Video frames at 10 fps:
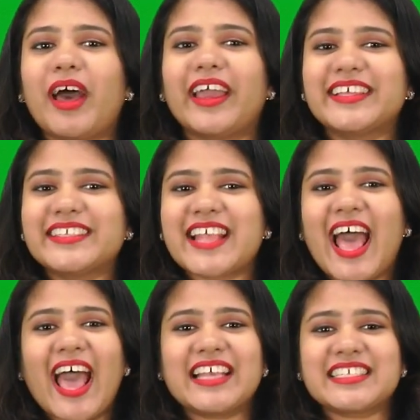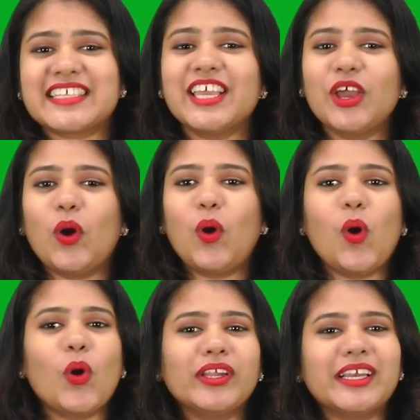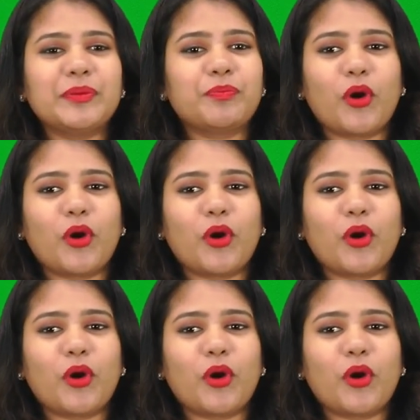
ions as the only